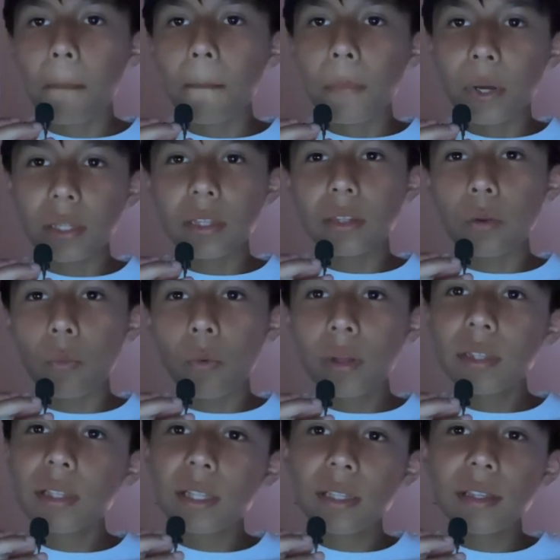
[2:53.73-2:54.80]
But the
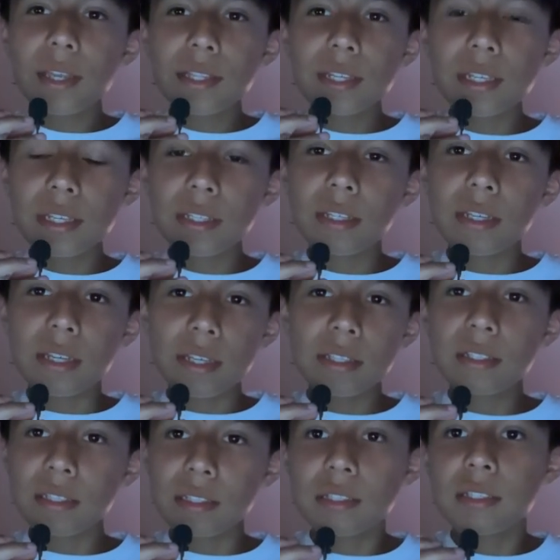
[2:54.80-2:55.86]
one thing they need
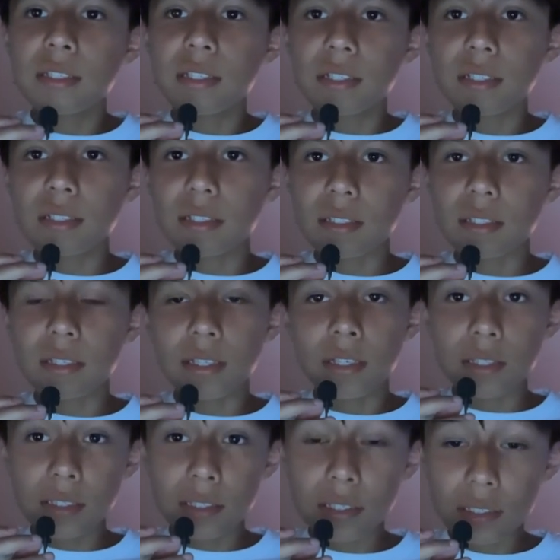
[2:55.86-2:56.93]
is
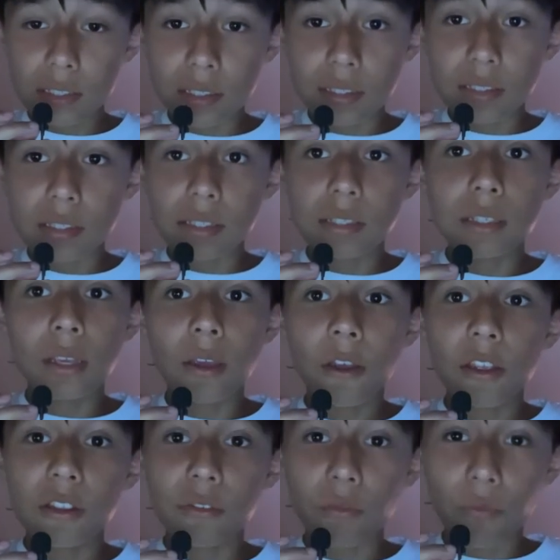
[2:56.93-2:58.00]
consistency.
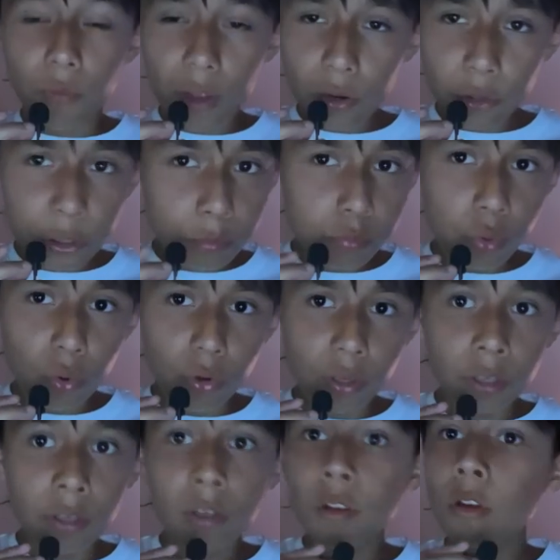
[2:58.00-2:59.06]
It's very
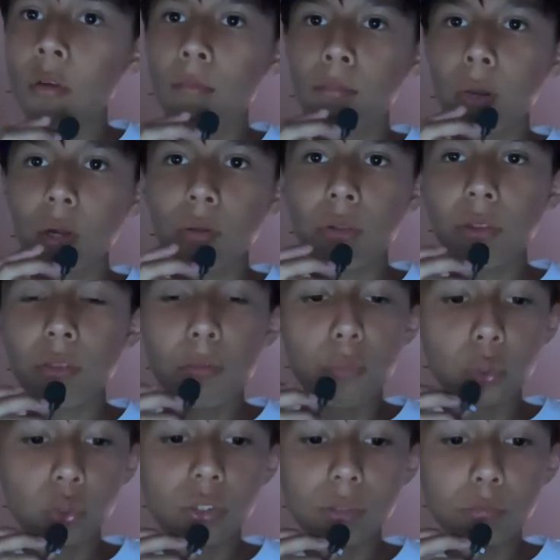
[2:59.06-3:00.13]
important, probably the
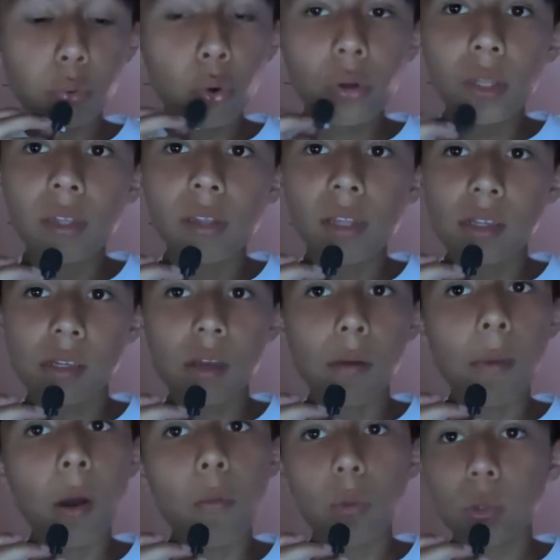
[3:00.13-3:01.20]
most important thing
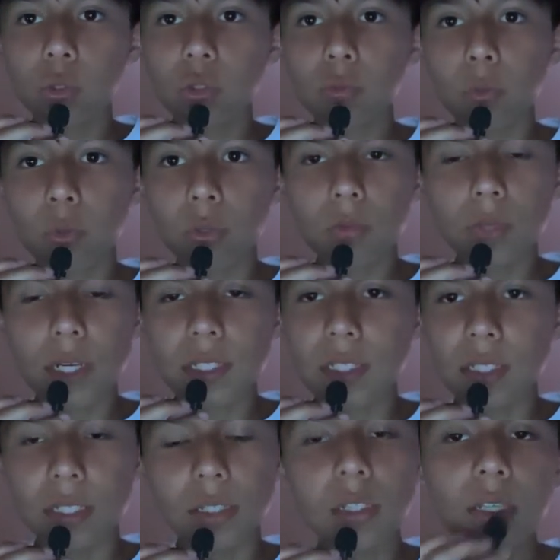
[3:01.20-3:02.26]
about motorsport
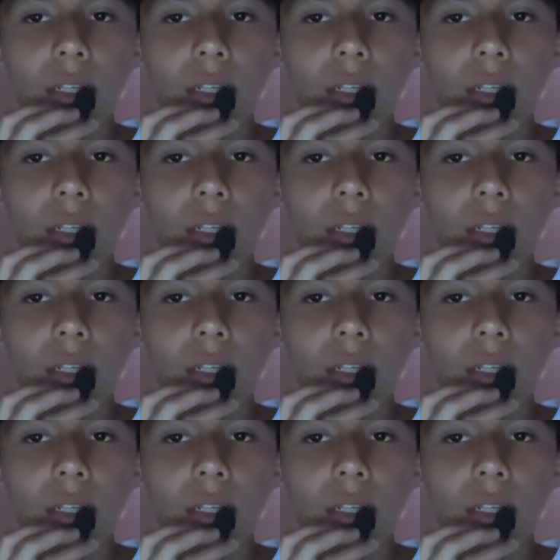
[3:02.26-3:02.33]
racing.